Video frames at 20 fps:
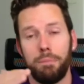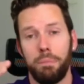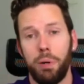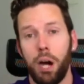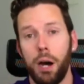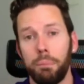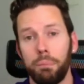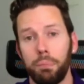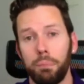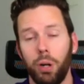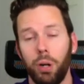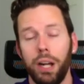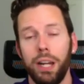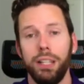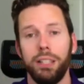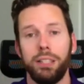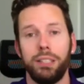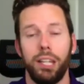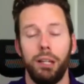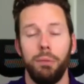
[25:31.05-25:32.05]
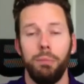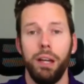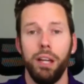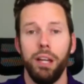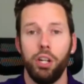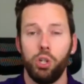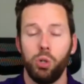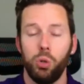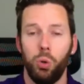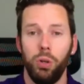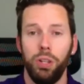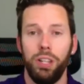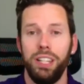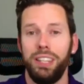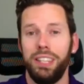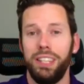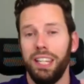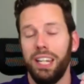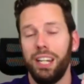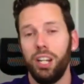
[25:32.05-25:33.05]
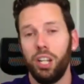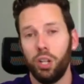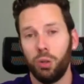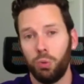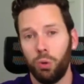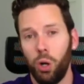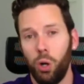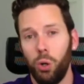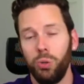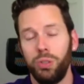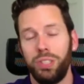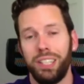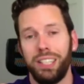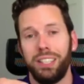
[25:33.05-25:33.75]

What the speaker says: pump rates and make sure that at the end of the rows it